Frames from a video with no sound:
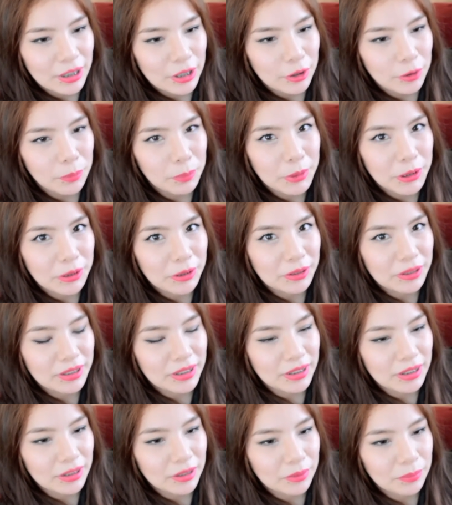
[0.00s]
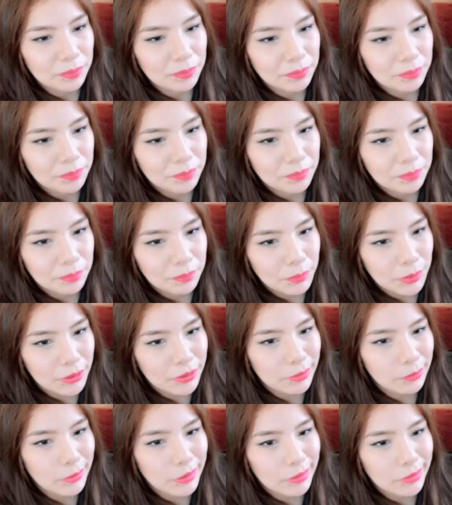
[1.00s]
Kill Bill's
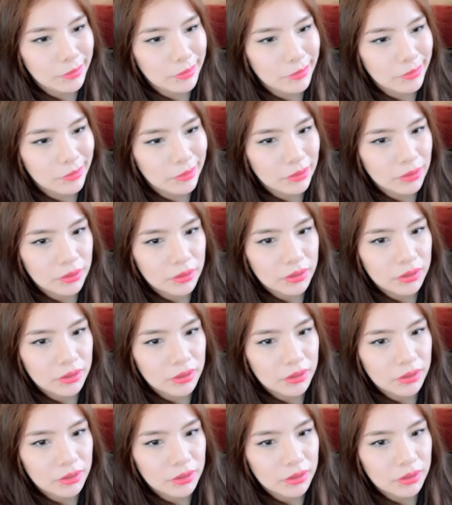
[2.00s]
pussy wagon.